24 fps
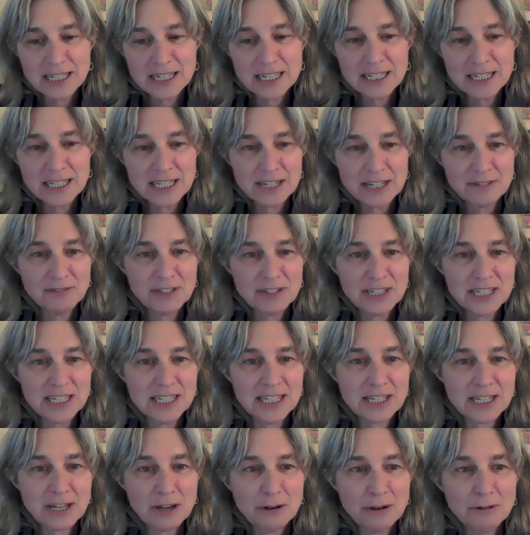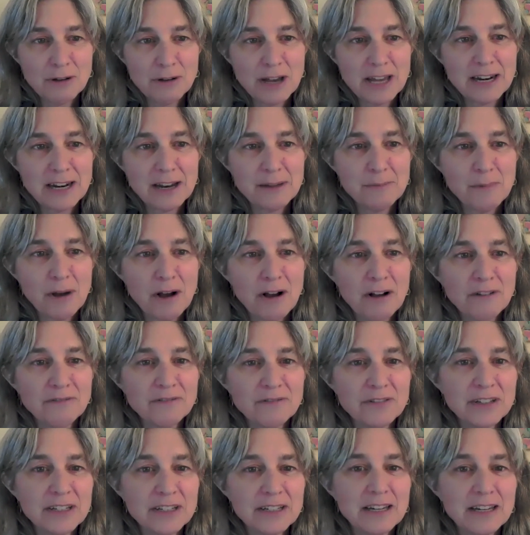in San Francisco, and I'm
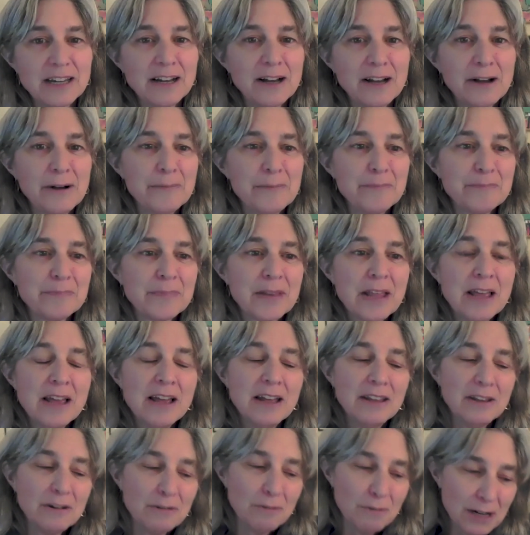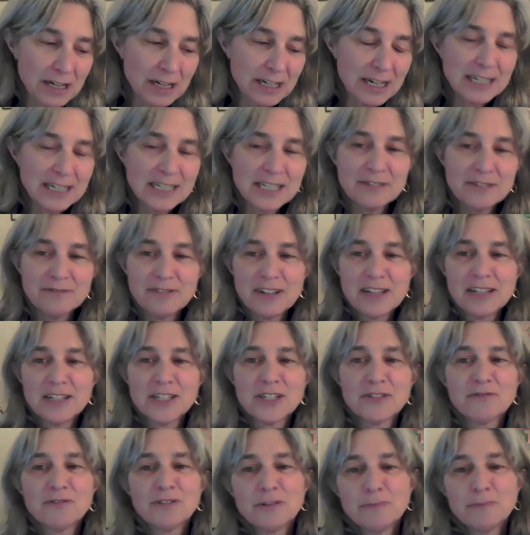often, there are organized
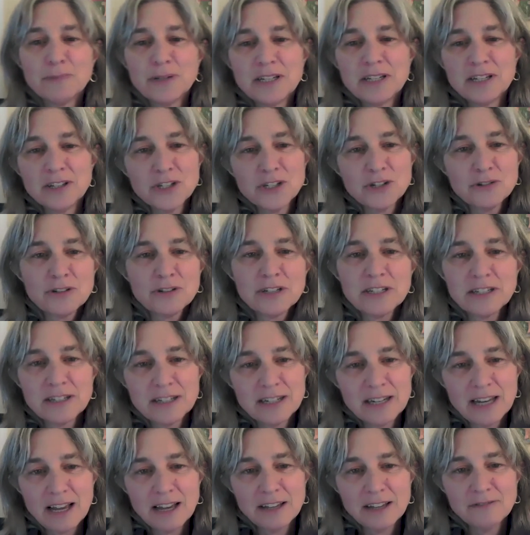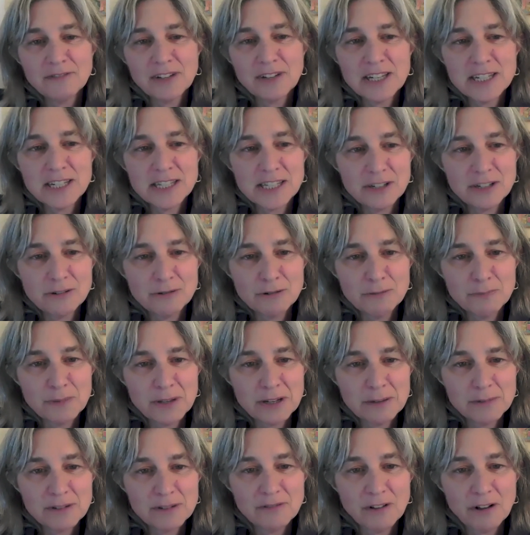events for the pedestrian advocacy group that
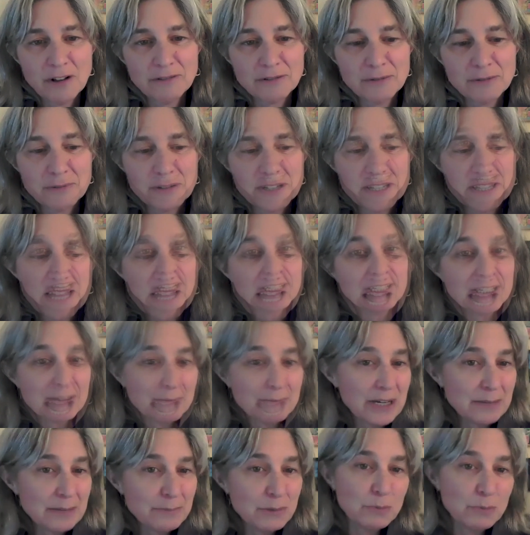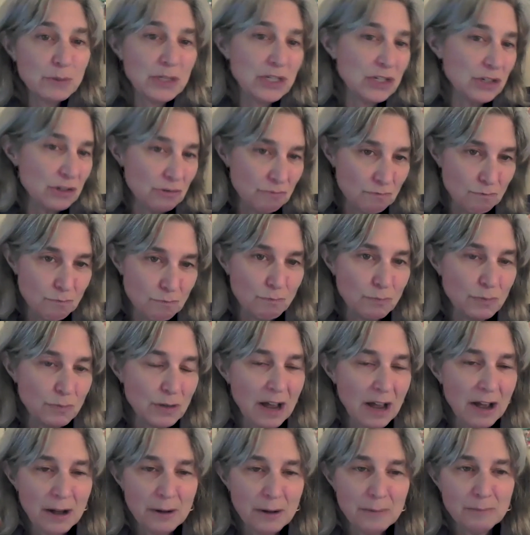I'm involved with. And sometimes we
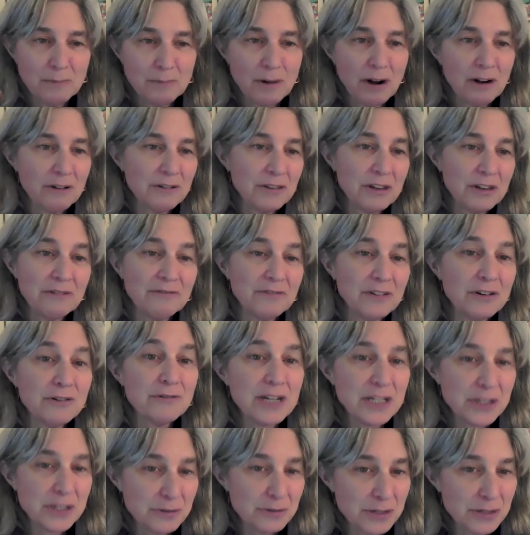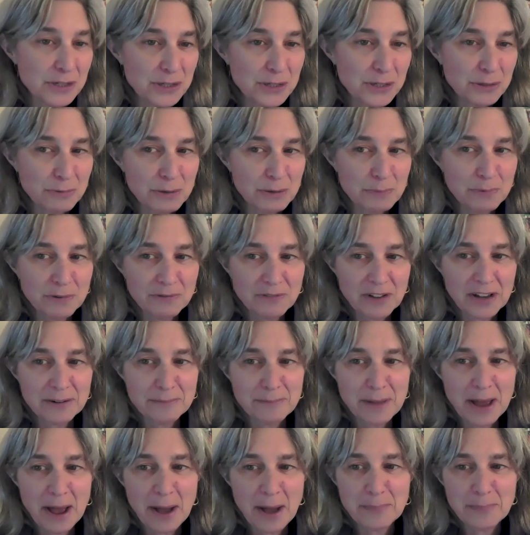they're fundraisers, and so we provide a
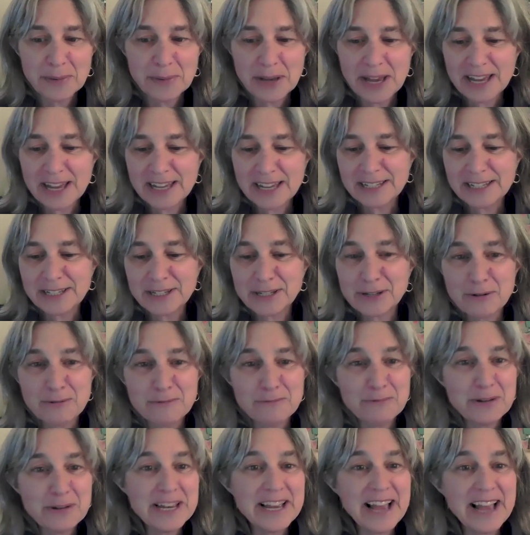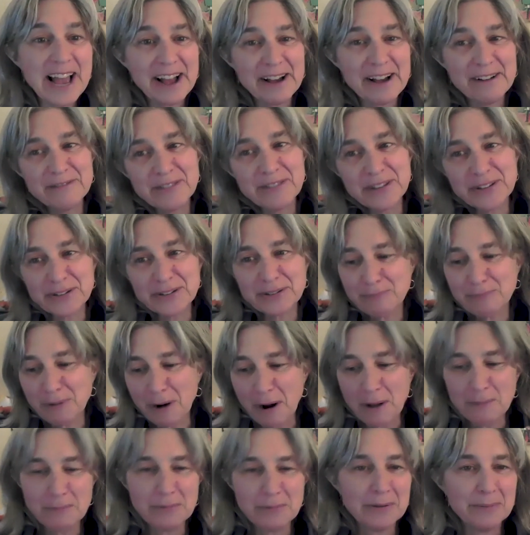map. And so we have this
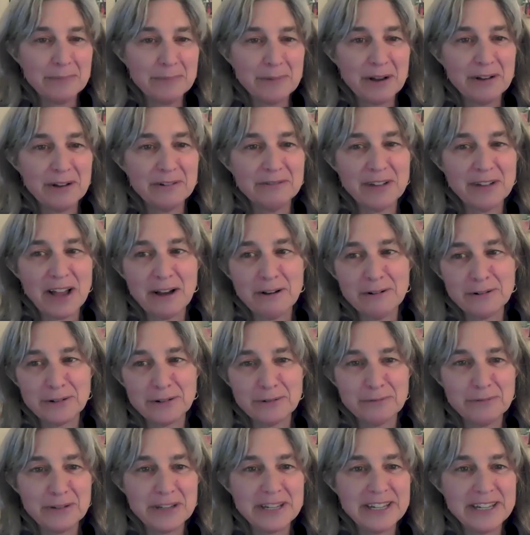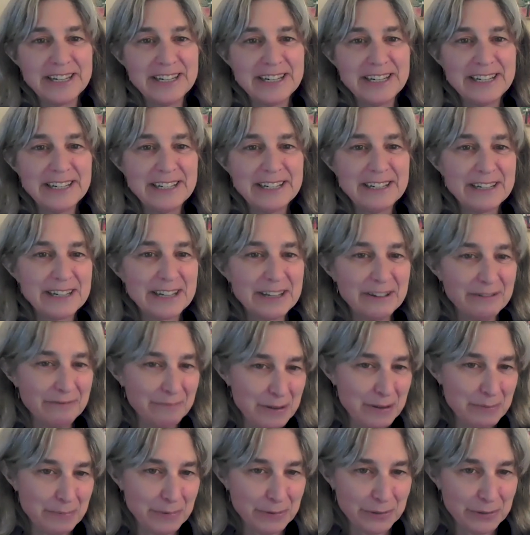problem of how do we give people